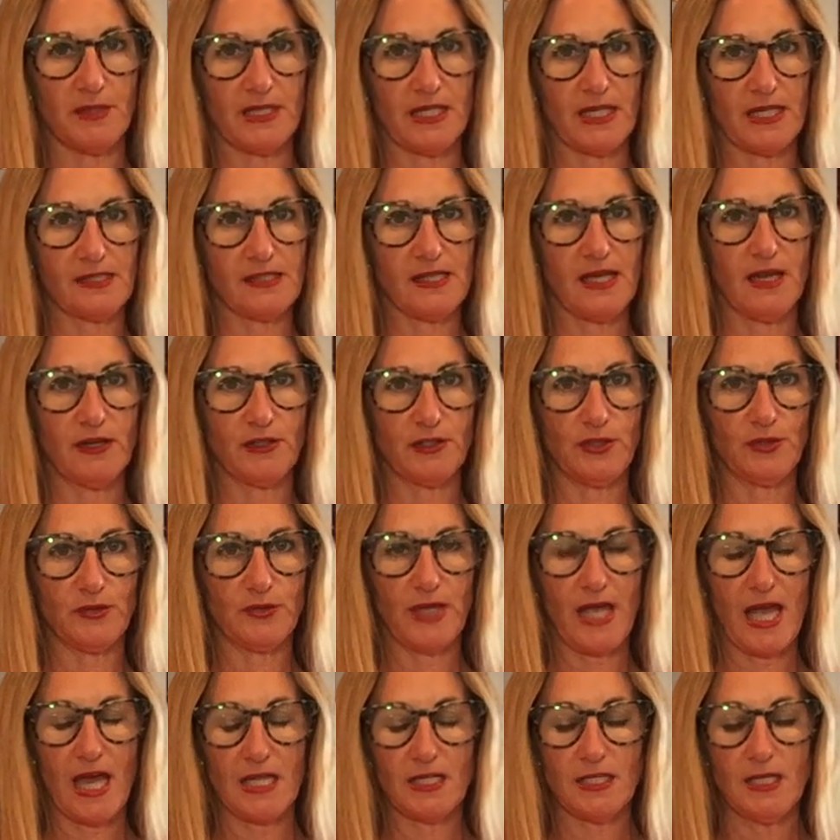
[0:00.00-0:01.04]
And that's how you
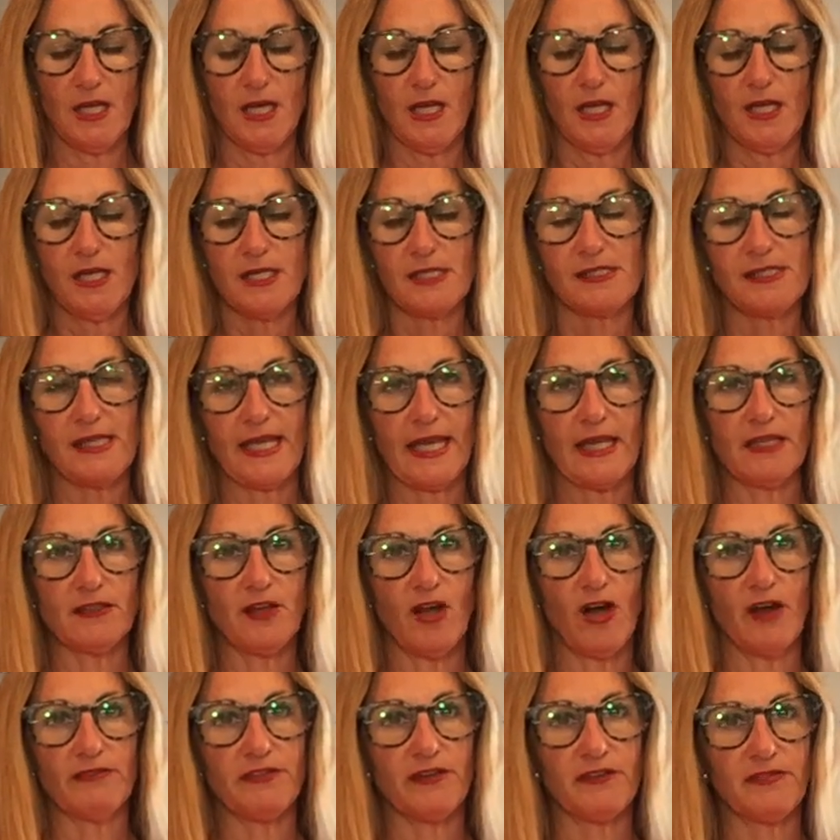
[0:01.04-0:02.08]
get sand
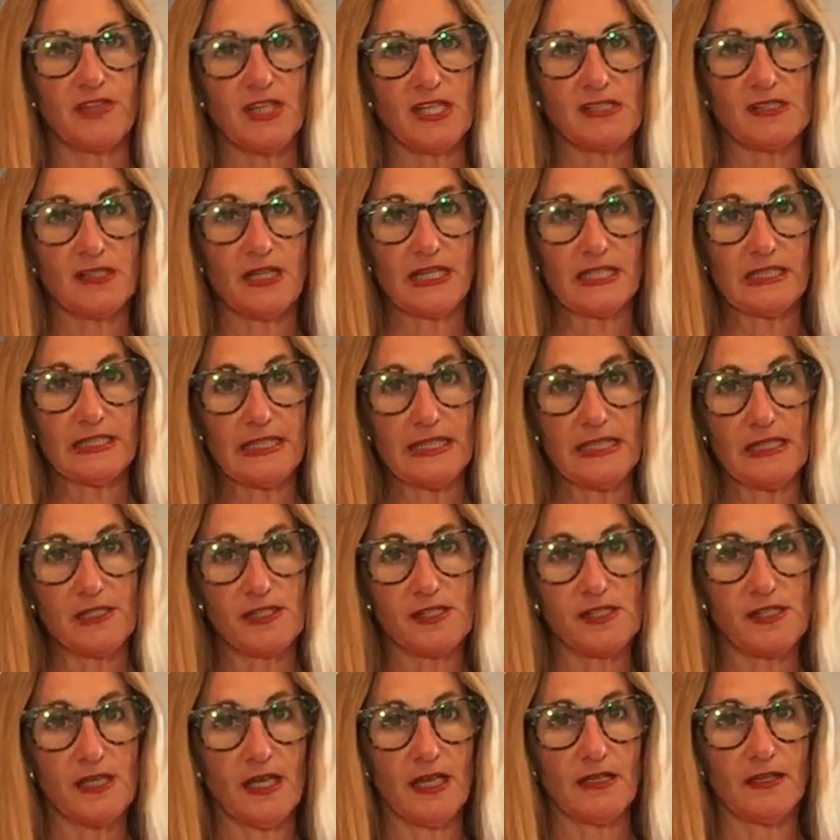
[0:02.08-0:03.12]
off of things like
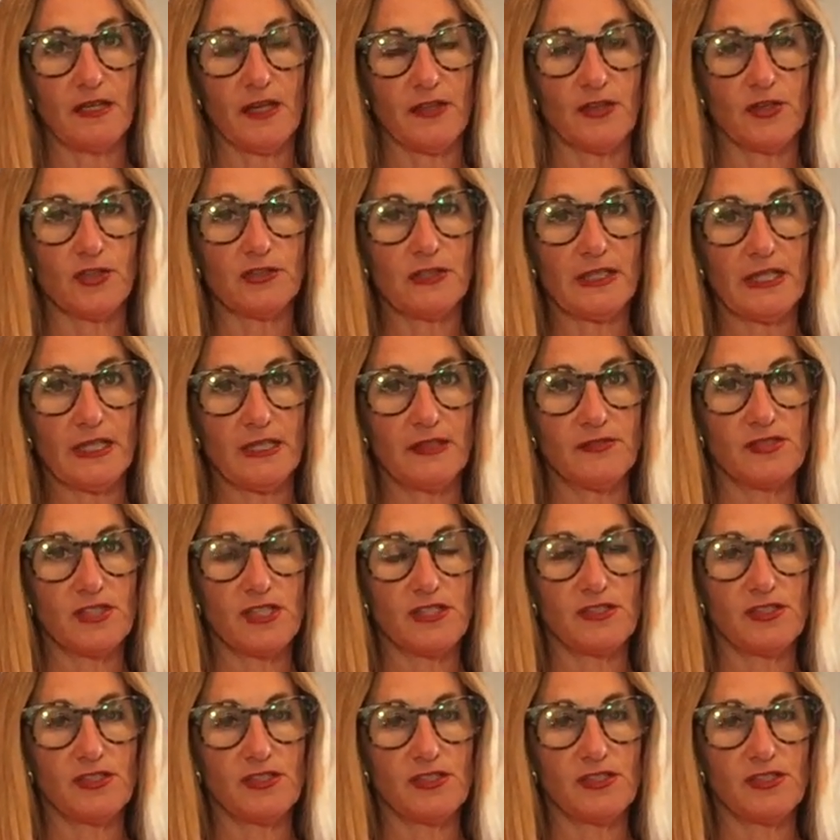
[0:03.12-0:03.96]
leeks and other leaves,